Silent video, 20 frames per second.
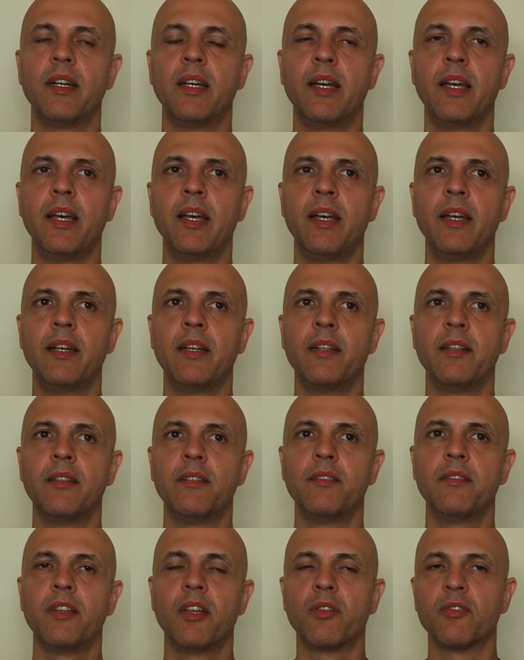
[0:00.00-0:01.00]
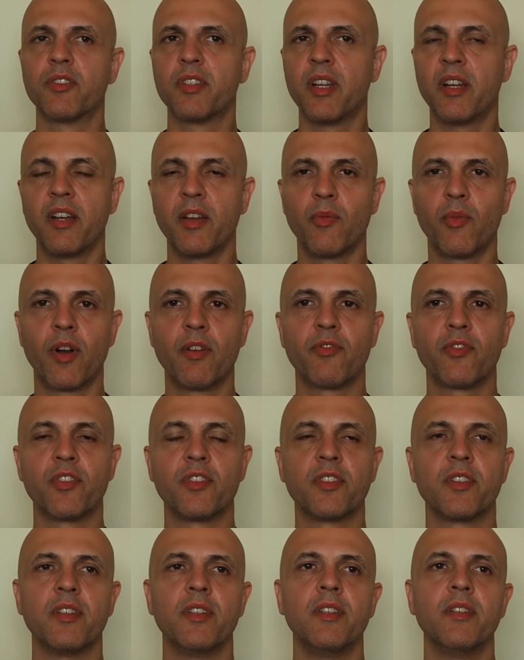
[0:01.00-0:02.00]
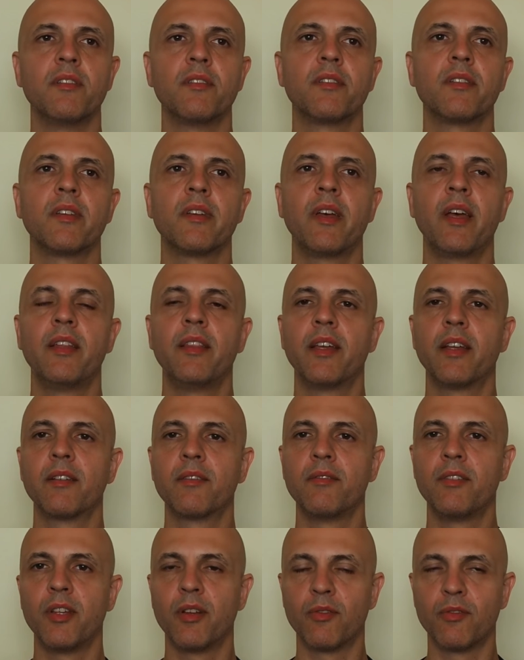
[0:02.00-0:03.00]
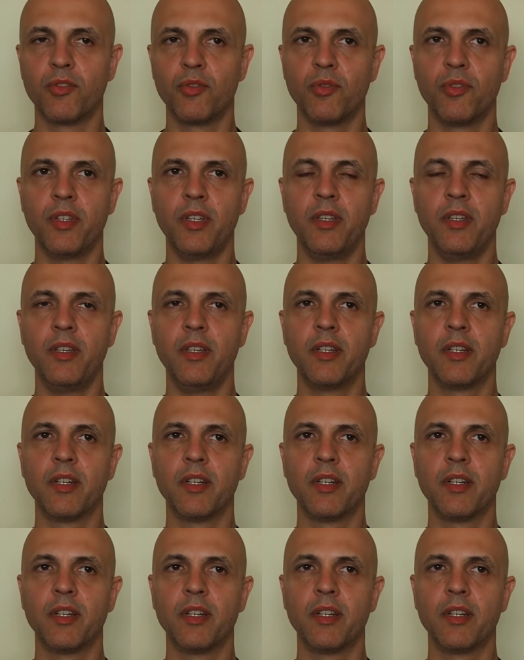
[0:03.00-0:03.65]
and send any references, and then do the